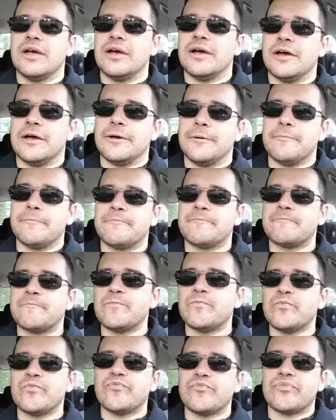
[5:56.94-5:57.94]
um,
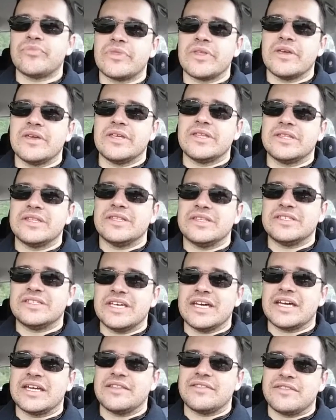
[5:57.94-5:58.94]
the
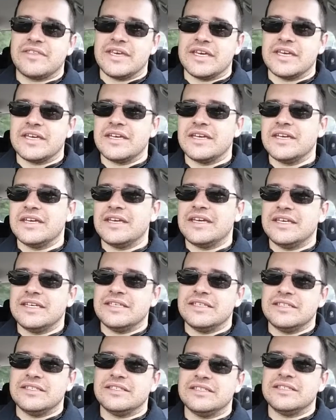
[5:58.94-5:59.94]
second thing
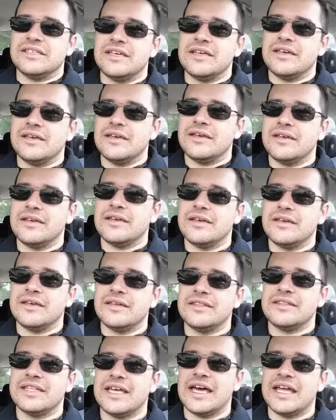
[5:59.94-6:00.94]
is
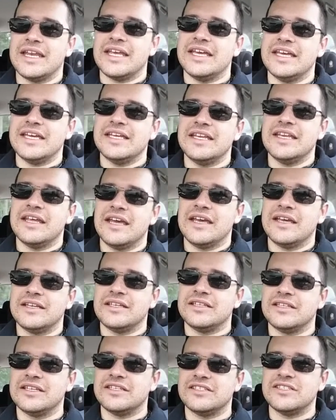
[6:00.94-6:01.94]
that it
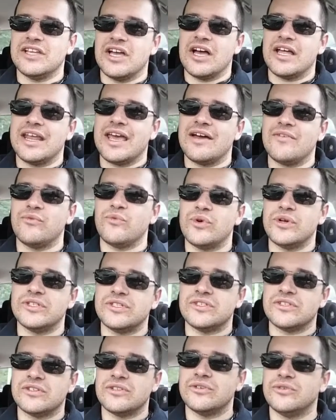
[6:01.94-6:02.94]
does not have
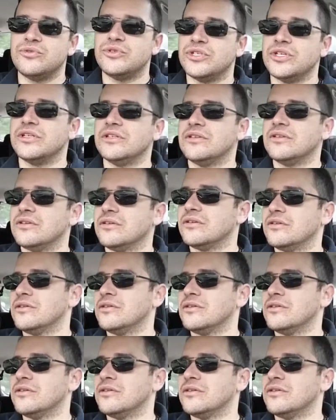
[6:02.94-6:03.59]
one solution.